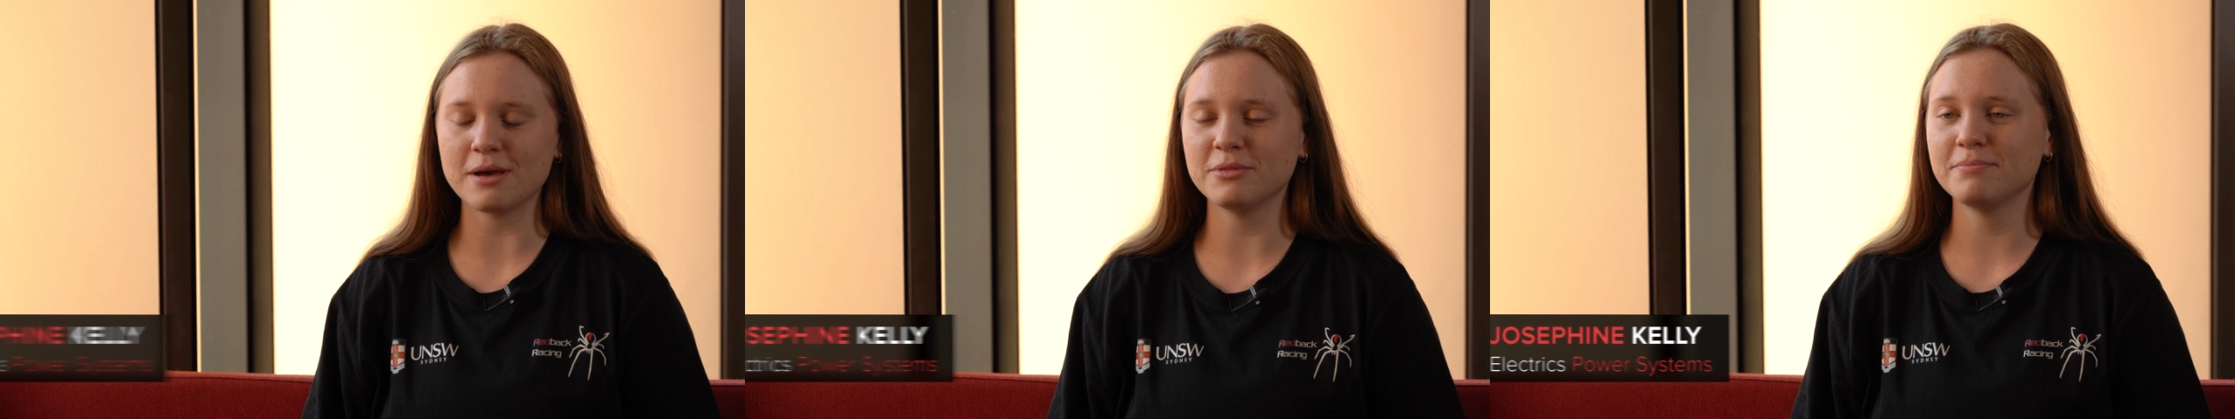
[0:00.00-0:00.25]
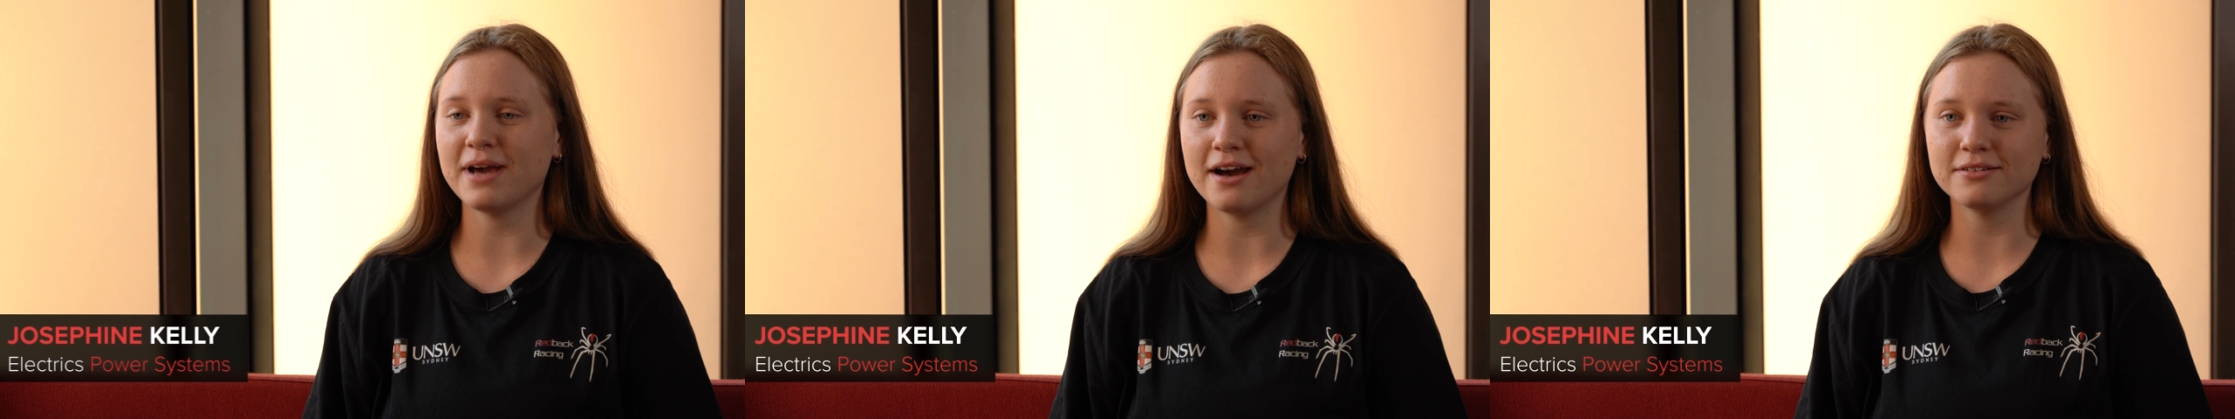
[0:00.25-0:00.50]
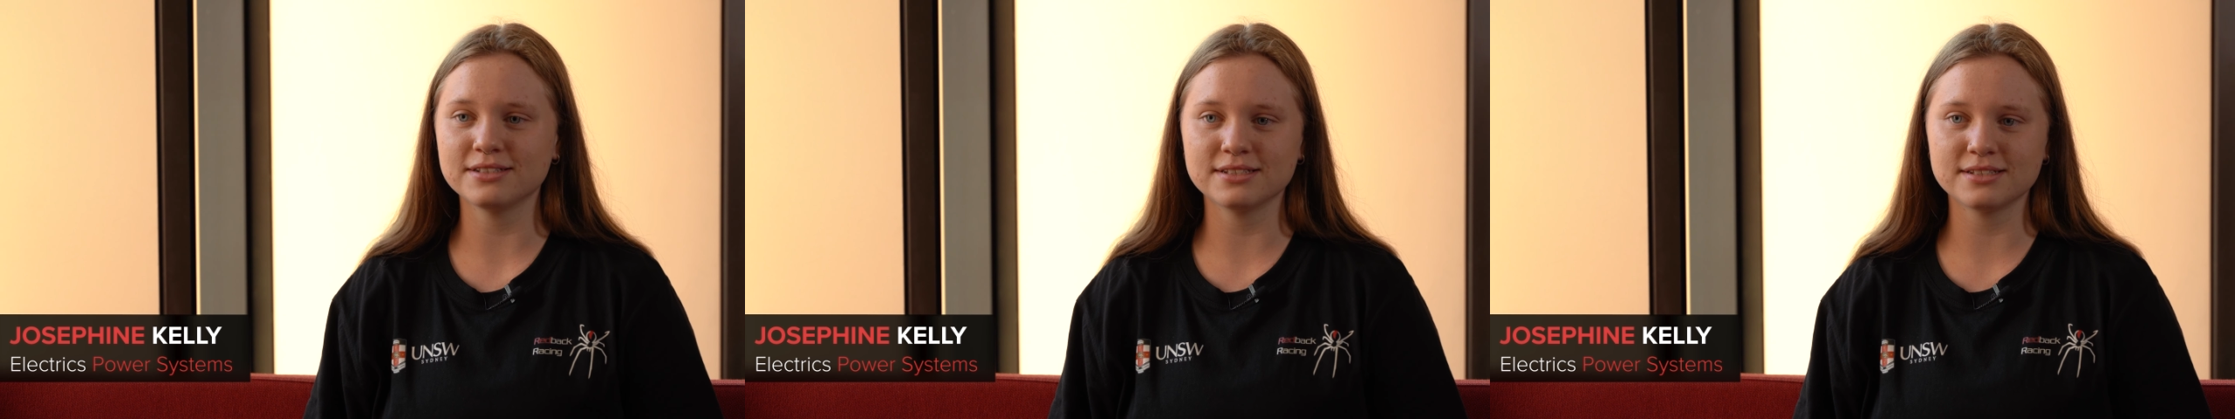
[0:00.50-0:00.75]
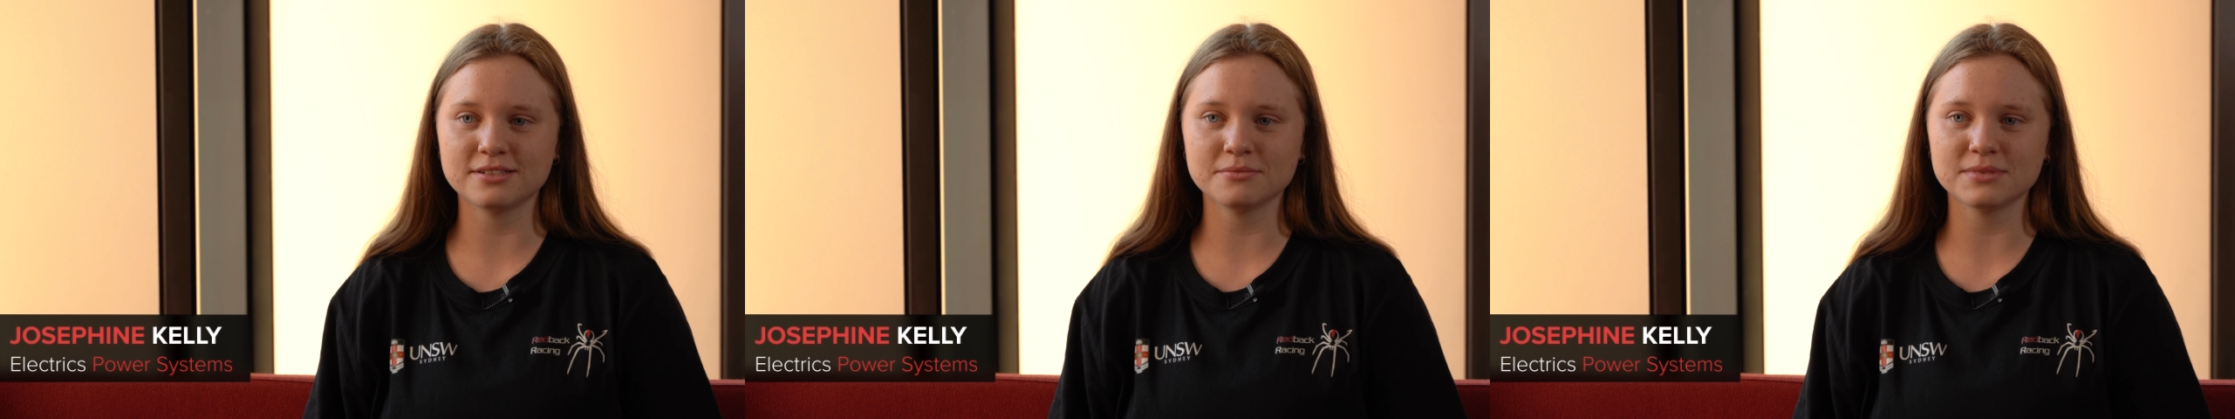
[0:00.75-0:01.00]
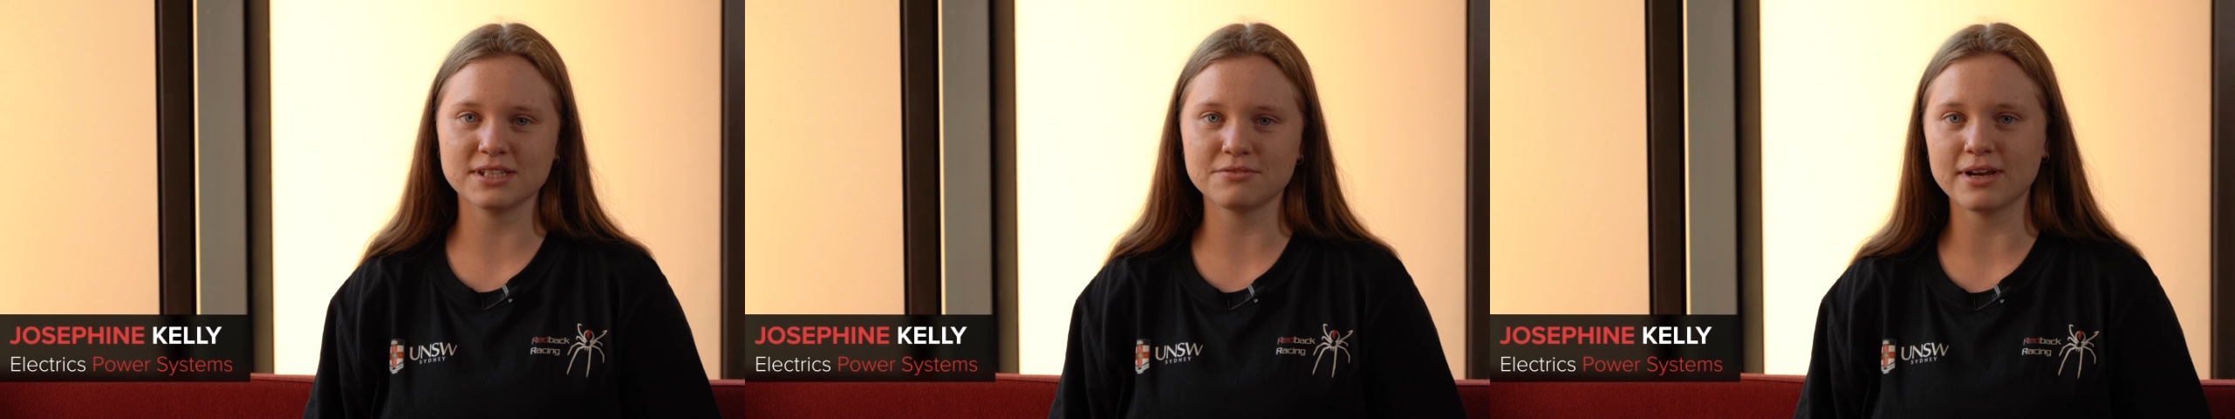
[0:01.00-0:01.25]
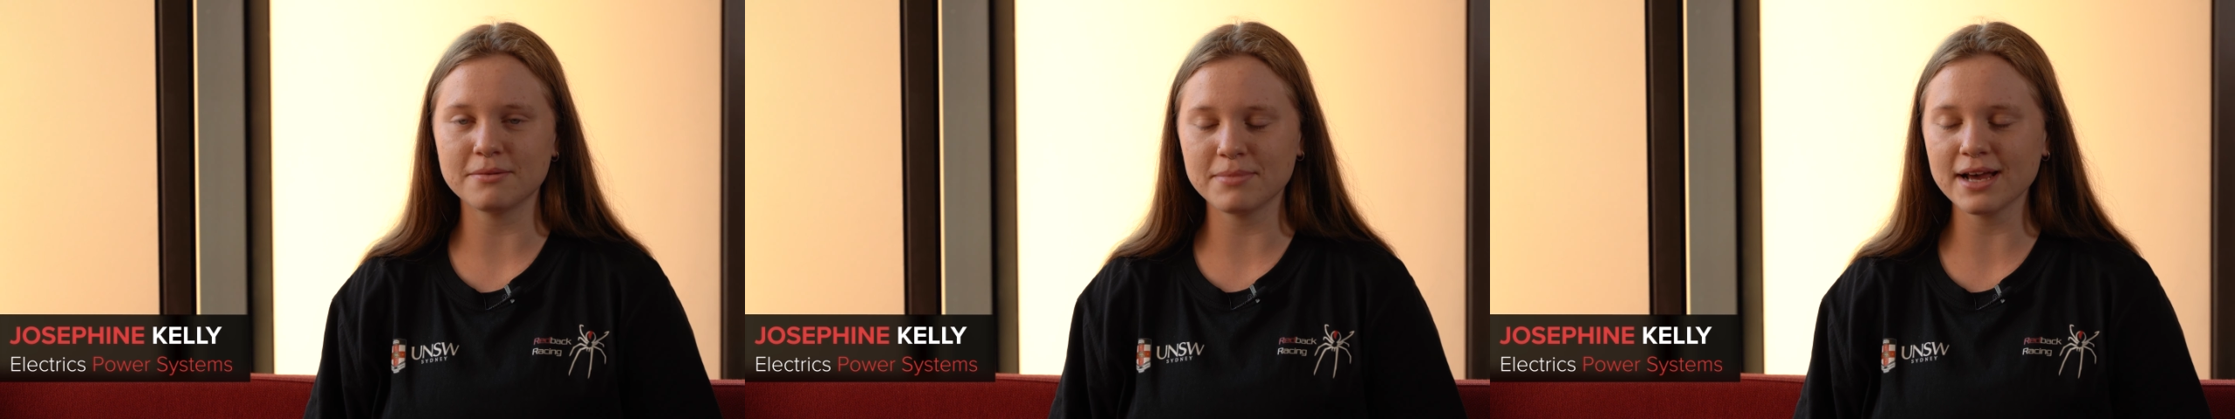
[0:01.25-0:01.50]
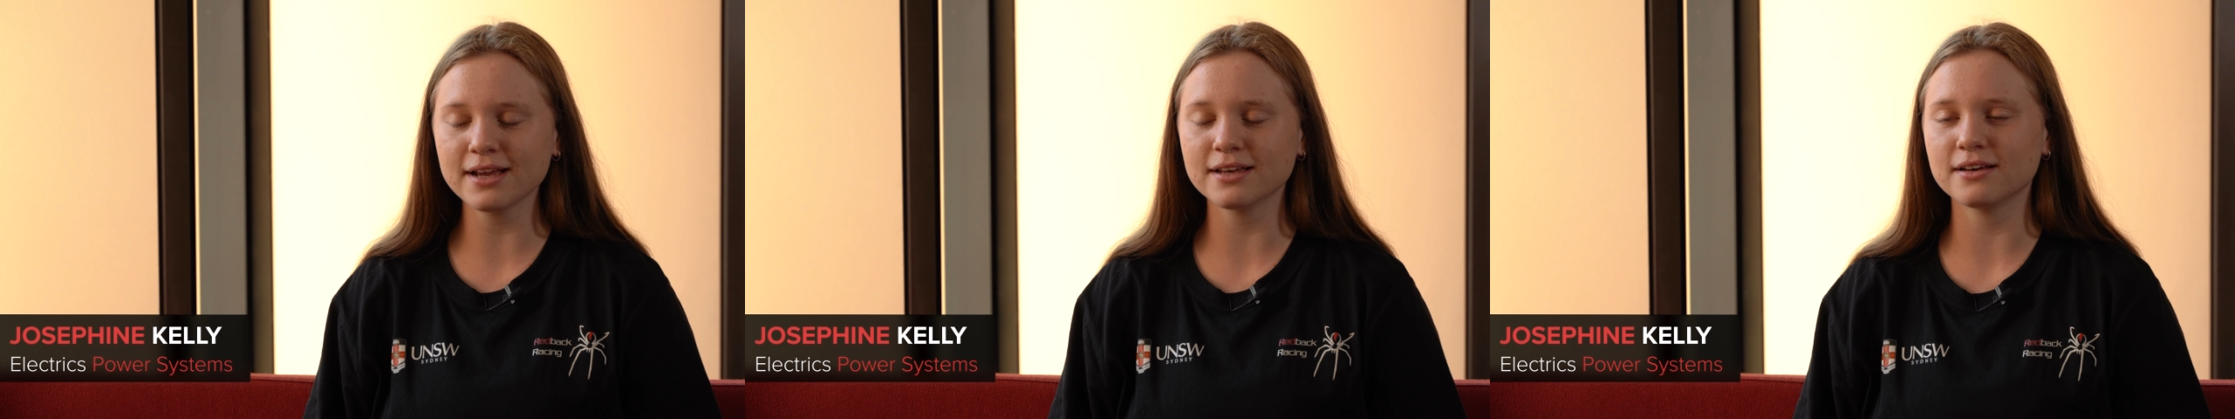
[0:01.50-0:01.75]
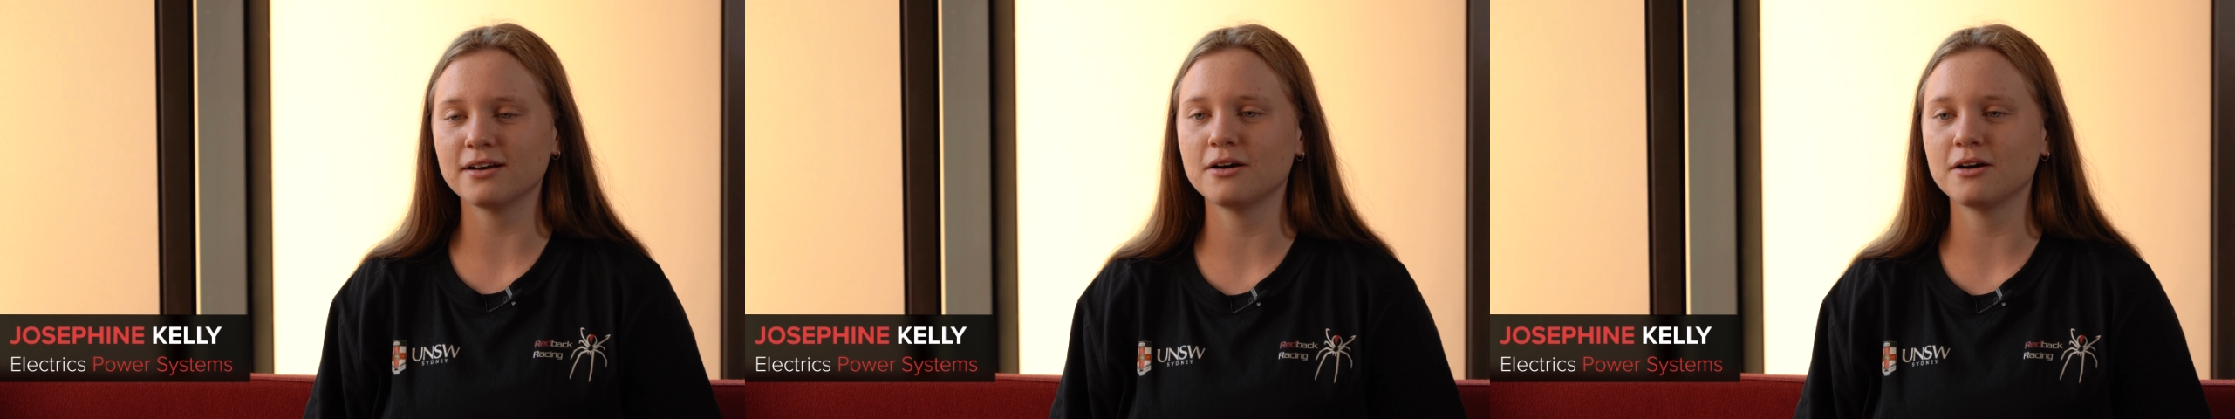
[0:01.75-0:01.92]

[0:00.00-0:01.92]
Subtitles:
I'm in power systems in Redback.